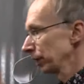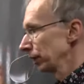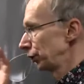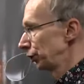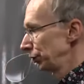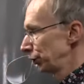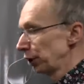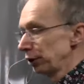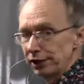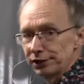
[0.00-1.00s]
to the
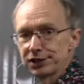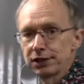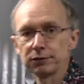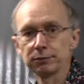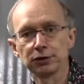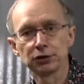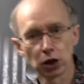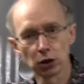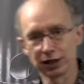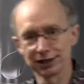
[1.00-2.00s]
Shogun 7, but the
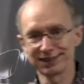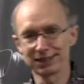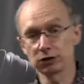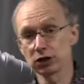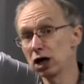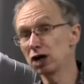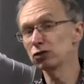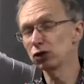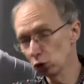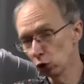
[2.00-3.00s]
Shogun 7 can't
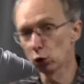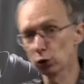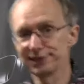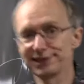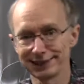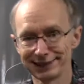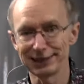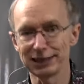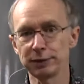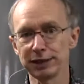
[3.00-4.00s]
record
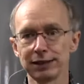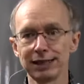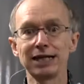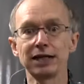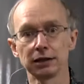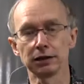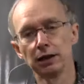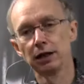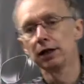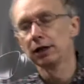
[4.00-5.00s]
16-bit linear.
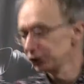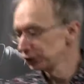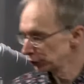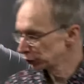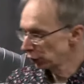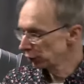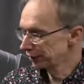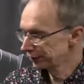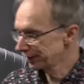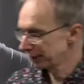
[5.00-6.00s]
So the Shogun
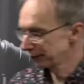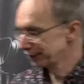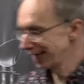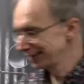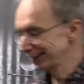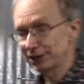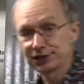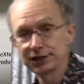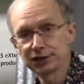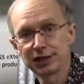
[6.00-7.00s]
7 takes that
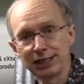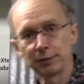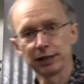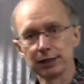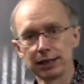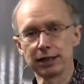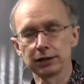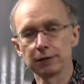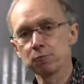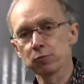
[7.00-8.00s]
16-bit
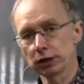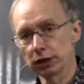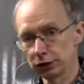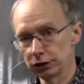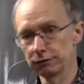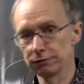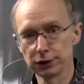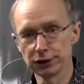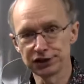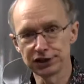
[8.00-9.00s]
linear and
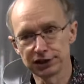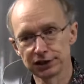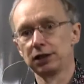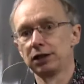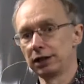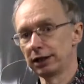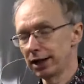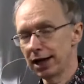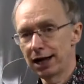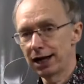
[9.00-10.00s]
converts it, and
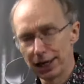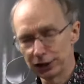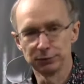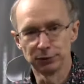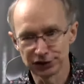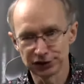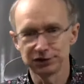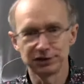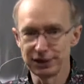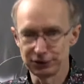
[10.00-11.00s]
Atomos,
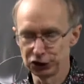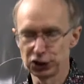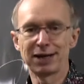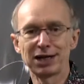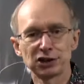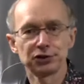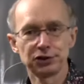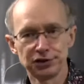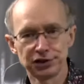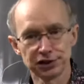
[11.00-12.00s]
the term Atomos
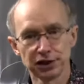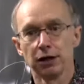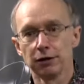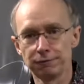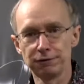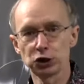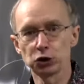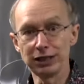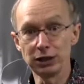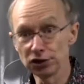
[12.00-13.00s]
uses
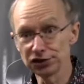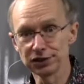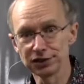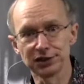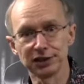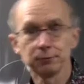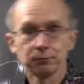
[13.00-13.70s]
visually losslessly,